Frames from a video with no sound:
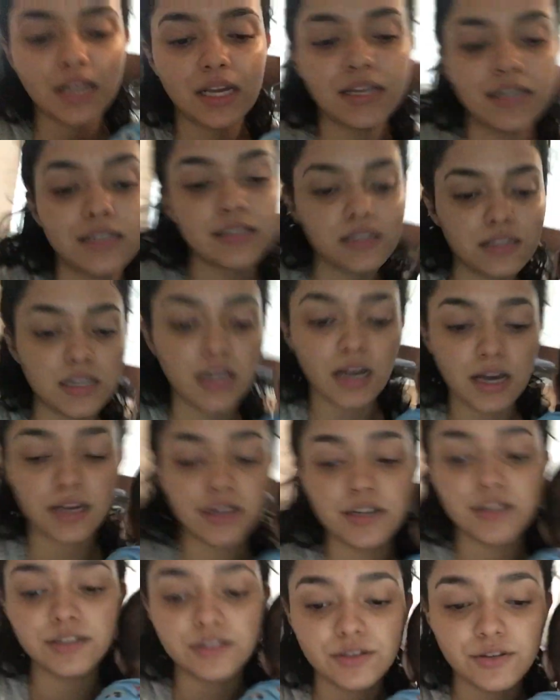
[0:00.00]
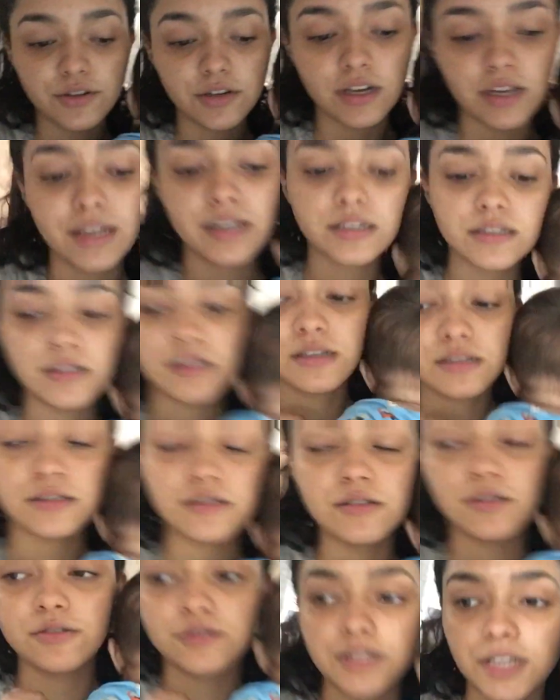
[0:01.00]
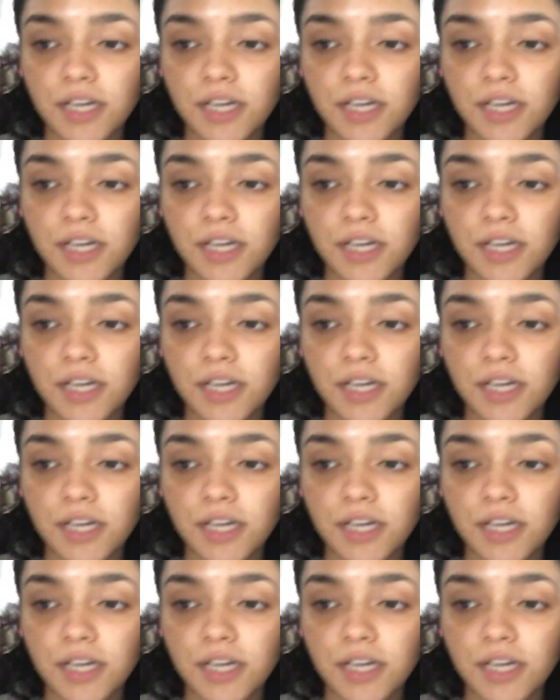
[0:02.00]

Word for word: He's tired, you guys. He's so